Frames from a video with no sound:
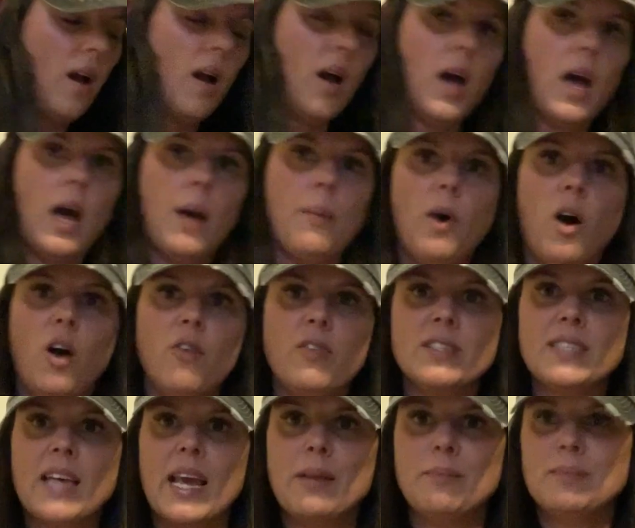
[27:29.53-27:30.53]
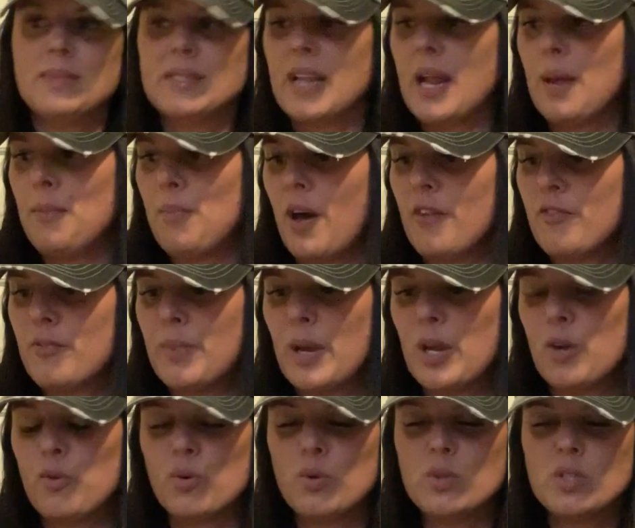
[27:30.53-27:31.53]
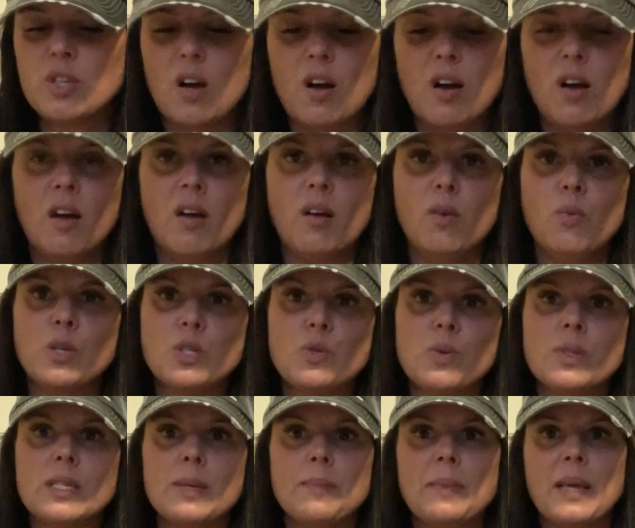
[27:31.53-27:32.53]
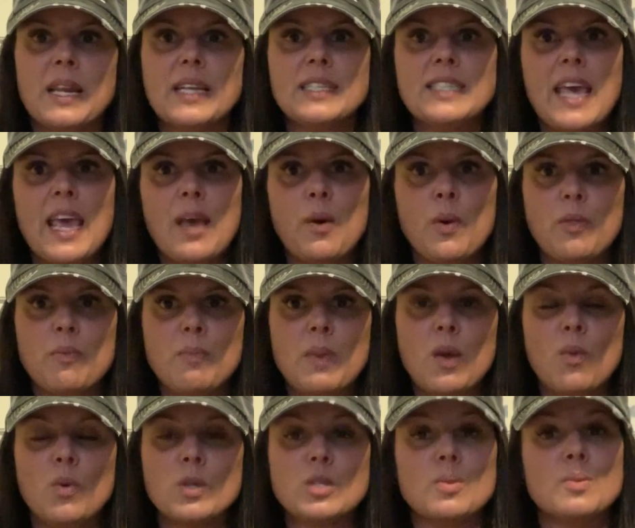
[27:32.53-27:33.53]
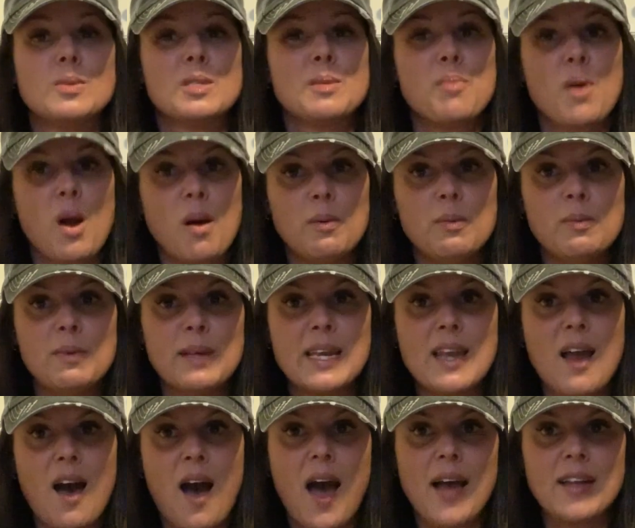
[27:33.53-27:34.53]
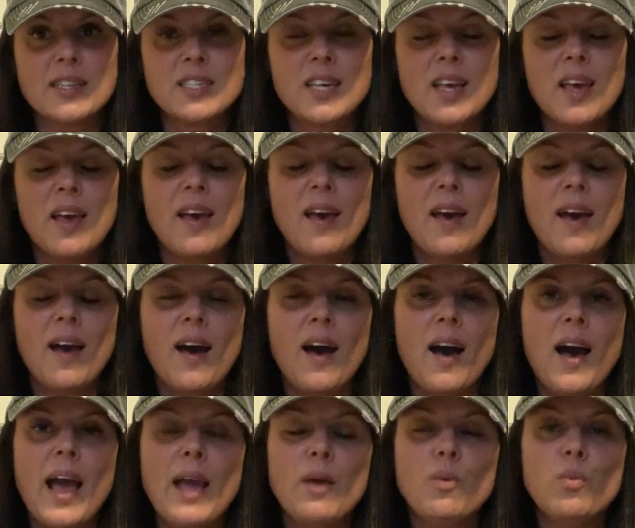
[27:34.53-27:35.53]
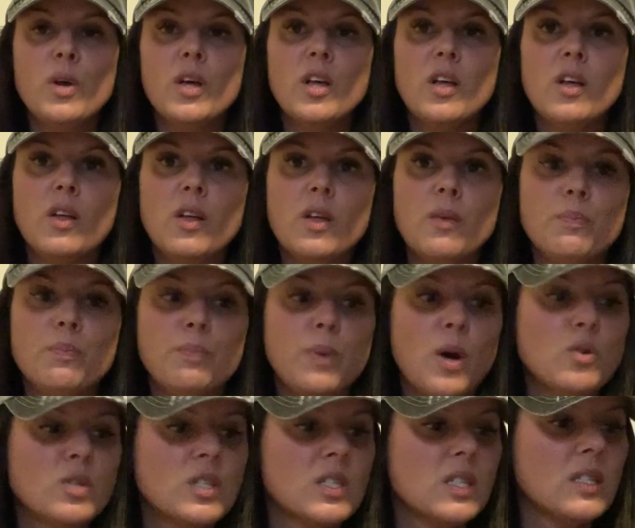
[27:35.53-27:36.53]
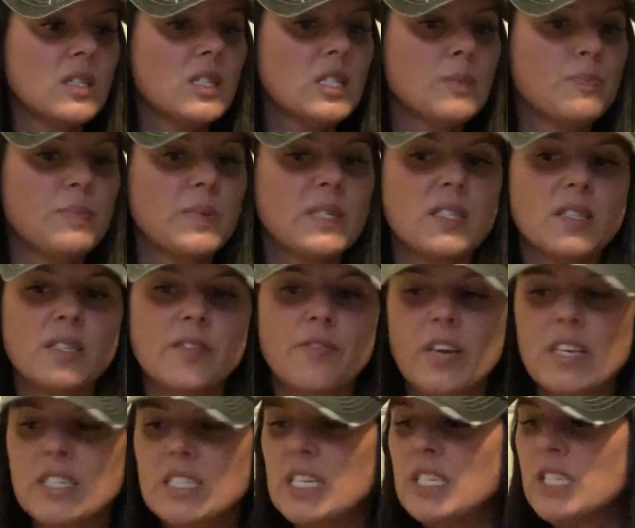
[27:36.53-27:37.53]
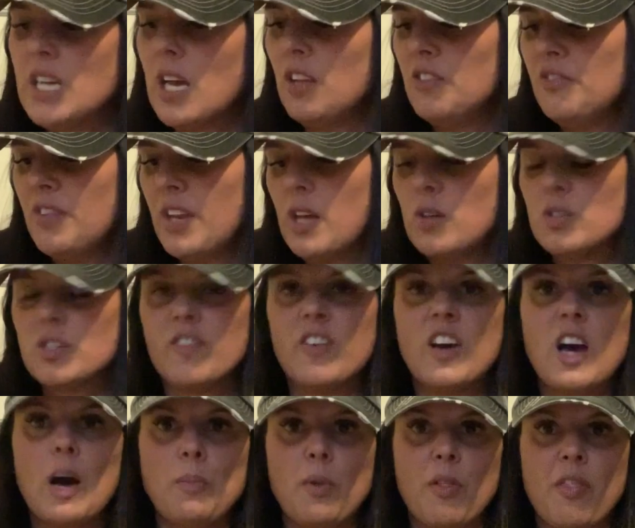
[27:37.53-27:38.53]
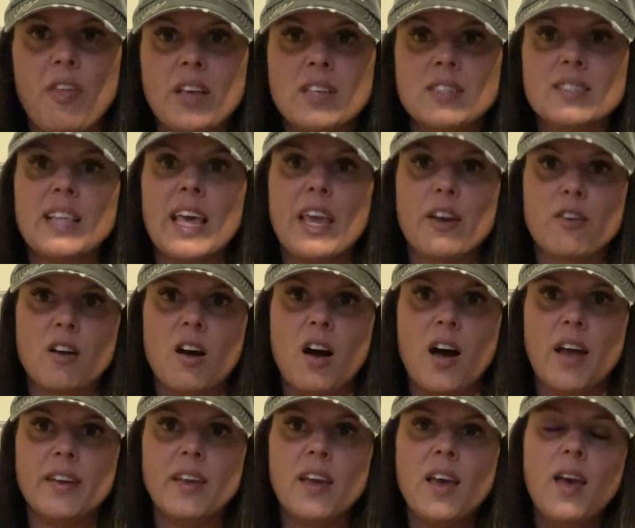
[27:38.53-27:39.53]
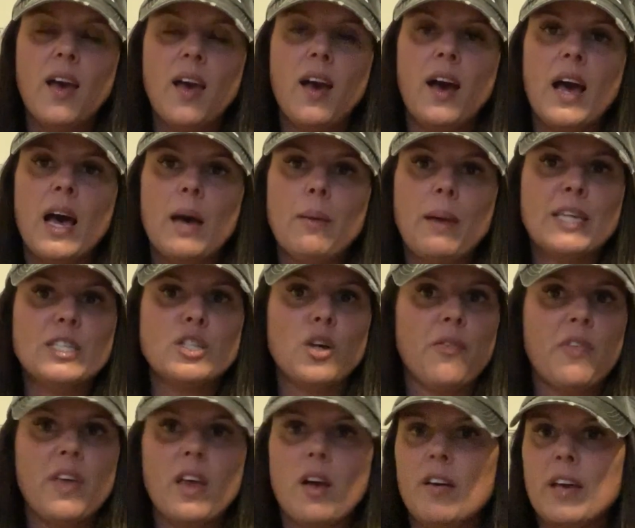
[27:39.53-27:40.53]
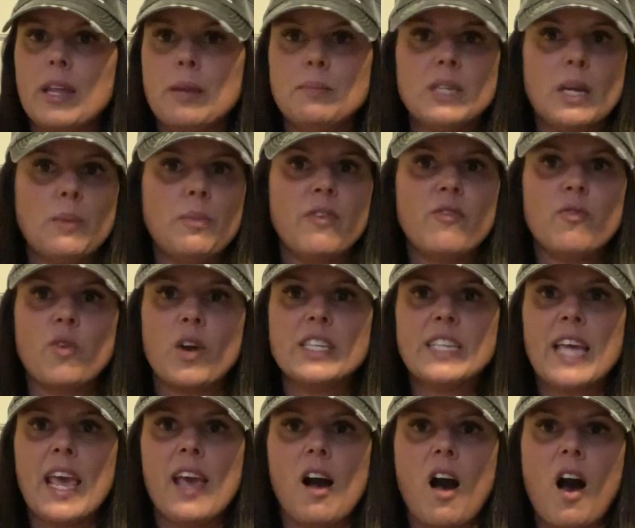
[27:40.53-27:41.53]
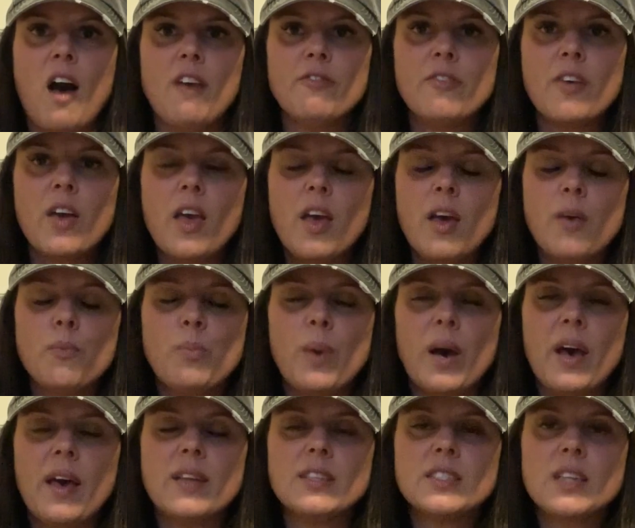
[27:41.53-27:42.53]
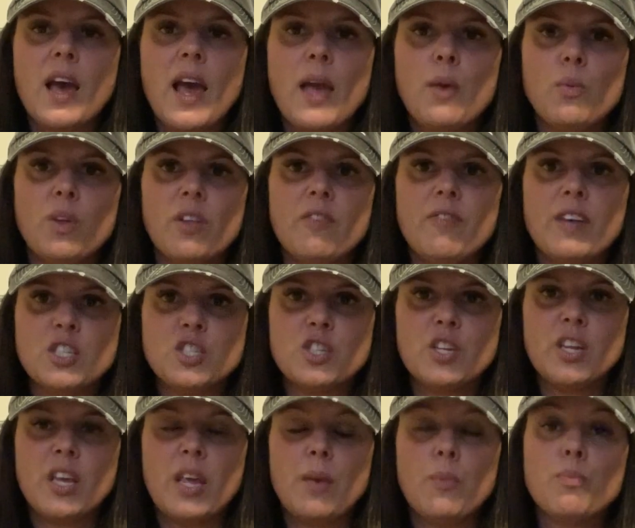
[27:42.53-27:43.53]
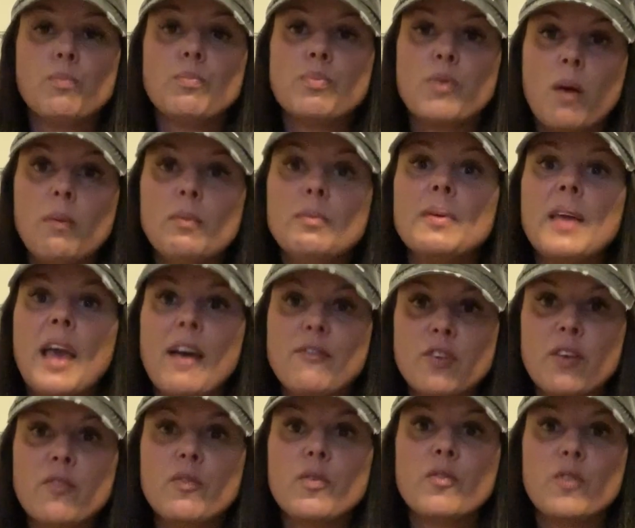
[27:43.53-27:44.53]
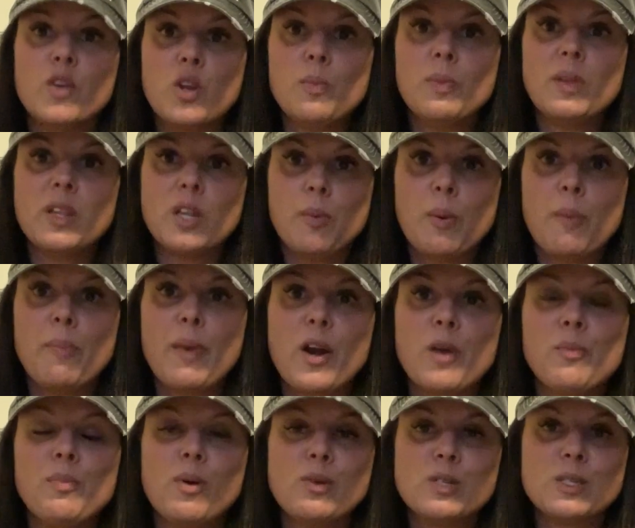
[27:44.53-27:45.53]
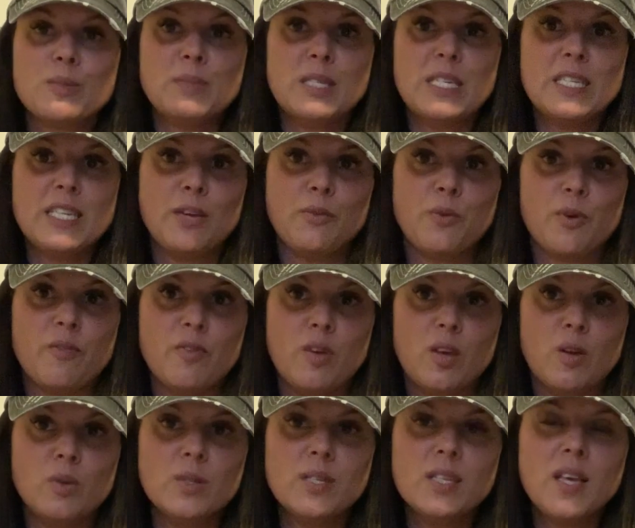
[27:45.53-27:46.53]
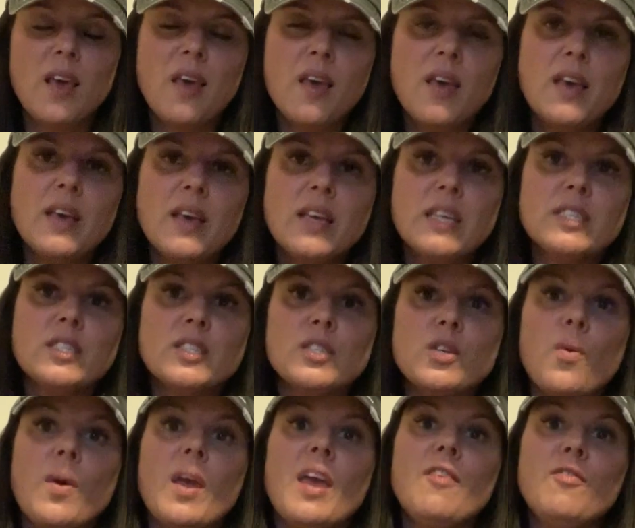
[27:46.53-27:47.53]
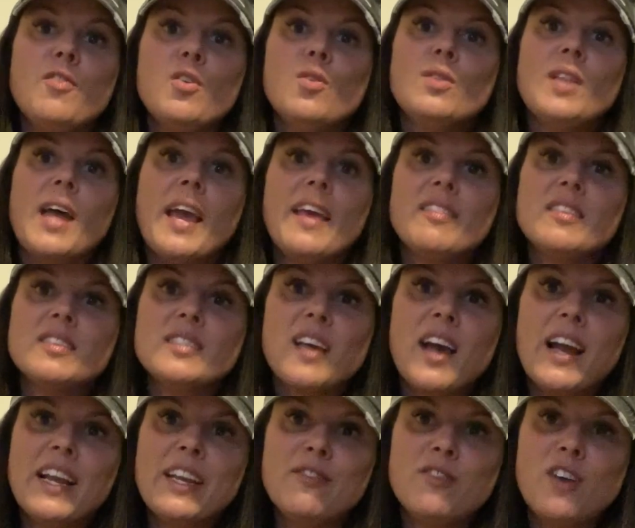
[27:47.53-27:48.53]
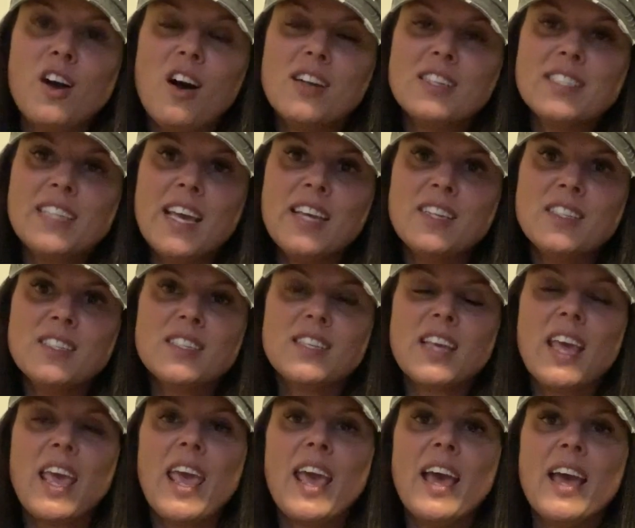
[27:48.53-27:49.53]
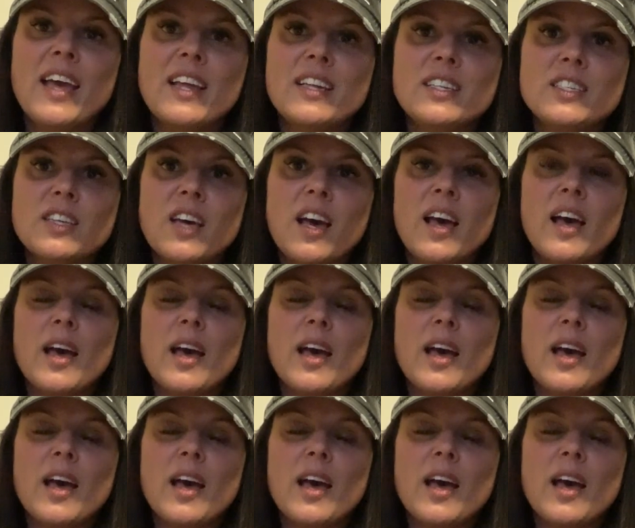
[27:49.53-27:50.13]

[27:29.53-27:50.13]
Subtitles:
All these items that I bought for my cruise haul, which ones I'm gonna take with me, which ones I'm probably not. I will post specific detailed videos of a couple things later on. I don't think I'll get them done before I take off, but I will eventually, probably after I've reviewed them a little bit better, post some detailed reviews. So if you like this kind of content and